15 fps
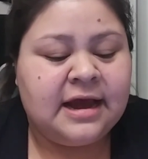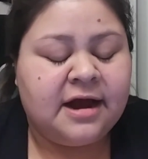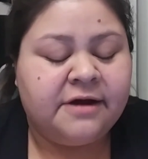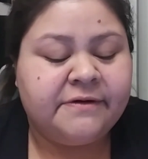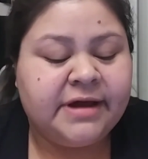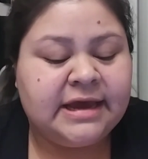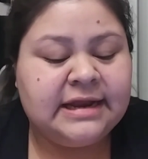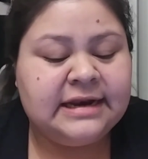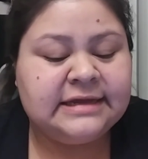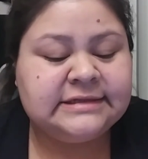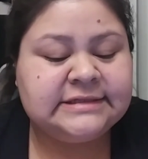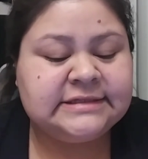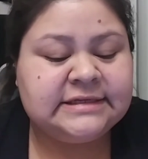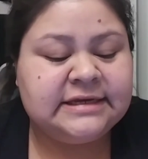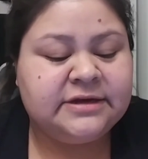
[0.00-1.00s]
All right,
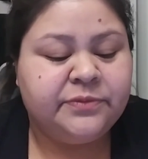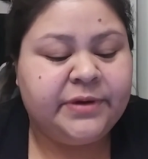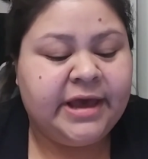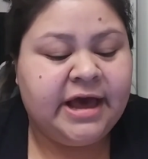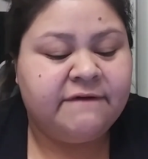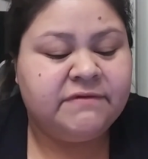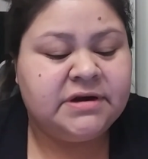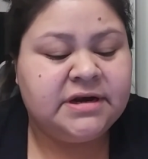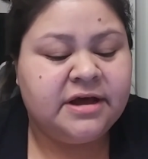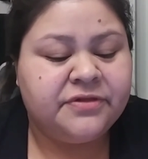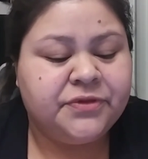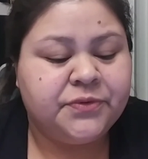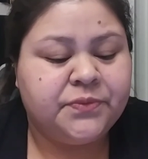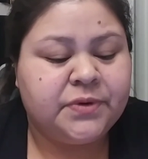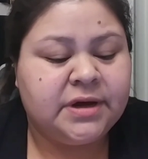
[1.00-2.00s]
let's see, we have
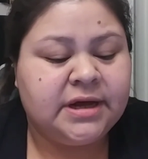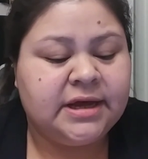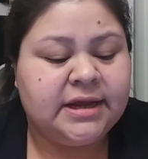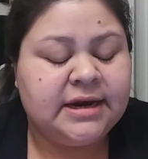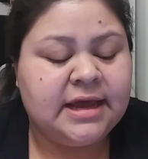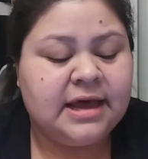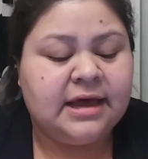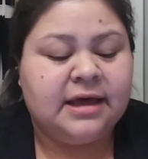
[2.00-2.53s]
another one.